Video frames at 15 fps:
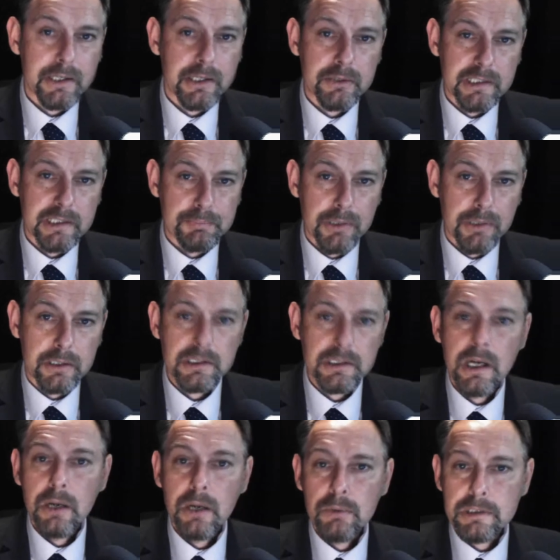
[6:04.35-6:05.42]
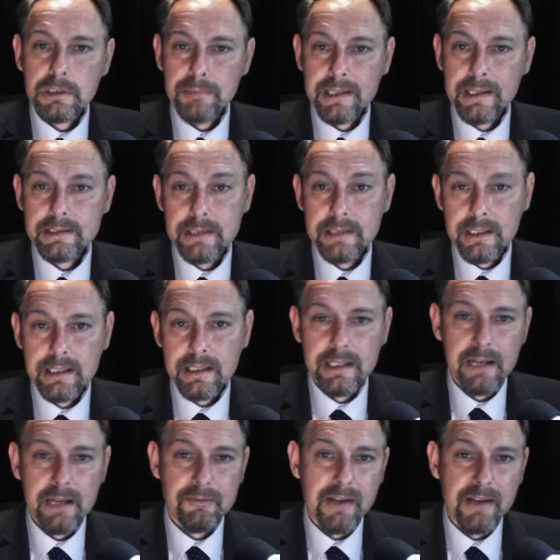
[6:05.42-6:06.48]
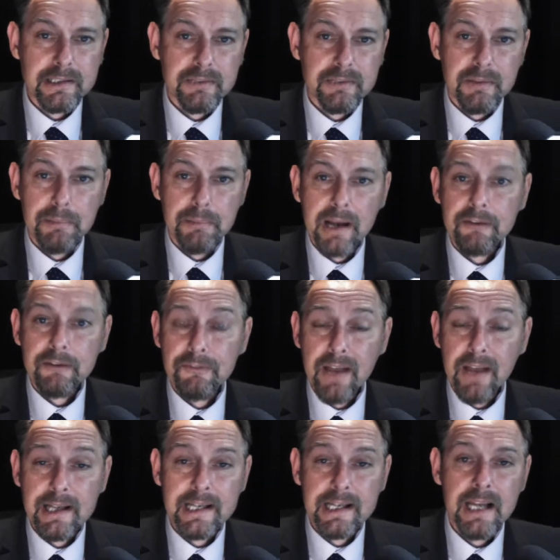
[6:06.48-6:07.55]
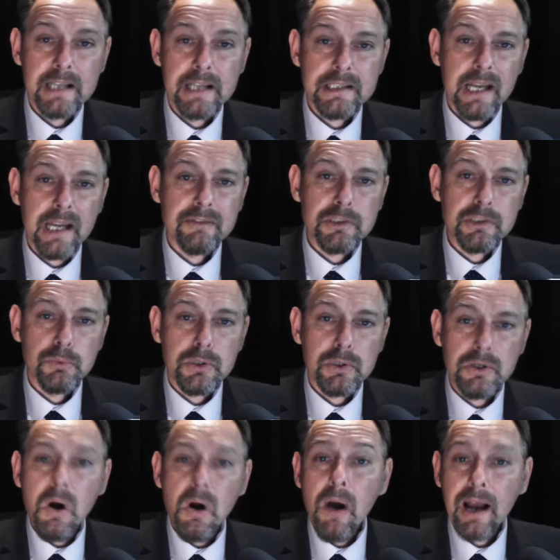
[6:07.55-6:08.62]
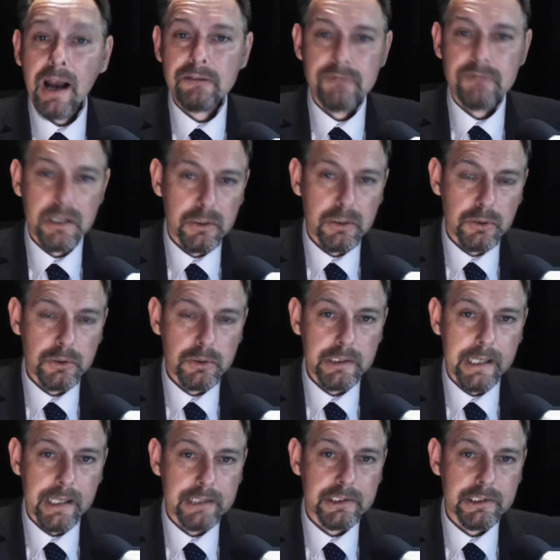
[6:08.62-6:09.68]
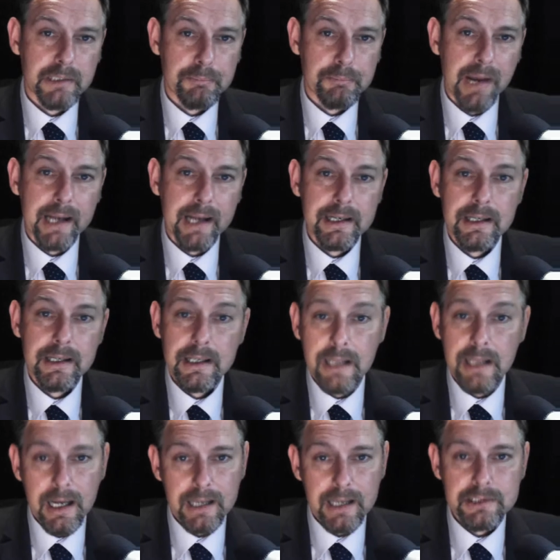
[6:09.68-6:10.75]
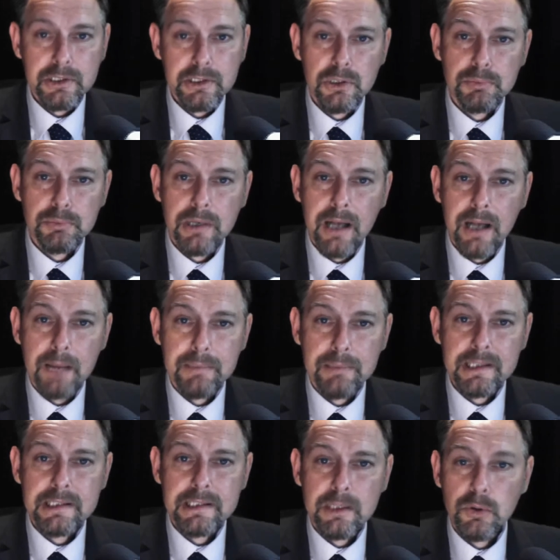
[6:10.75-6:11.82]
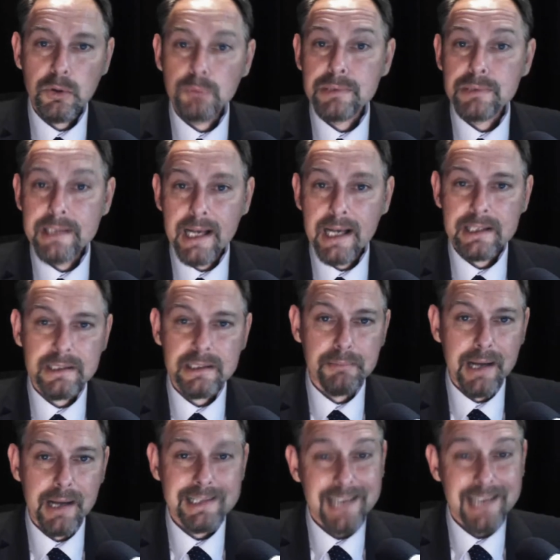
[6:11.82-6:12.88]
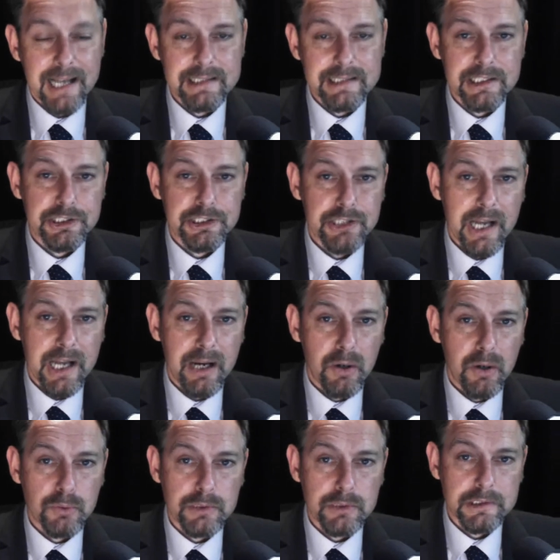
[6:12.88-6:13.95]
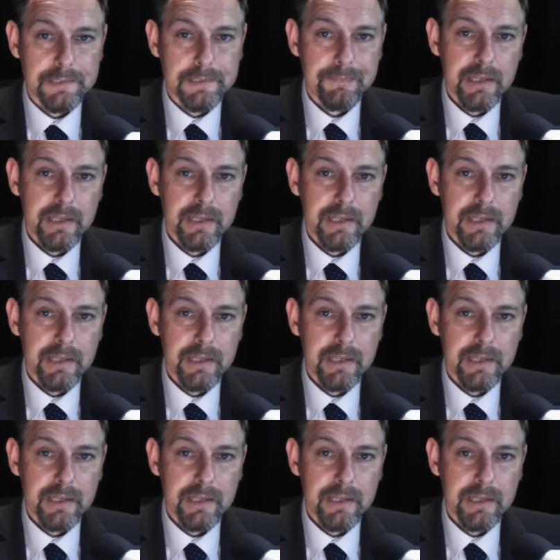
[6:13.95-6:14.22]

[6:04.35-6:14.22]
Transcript: on its books, which means that in the event of the bank failing, savers would not have recourse against the bank, as corporate liability law protects the banks and its shareholders.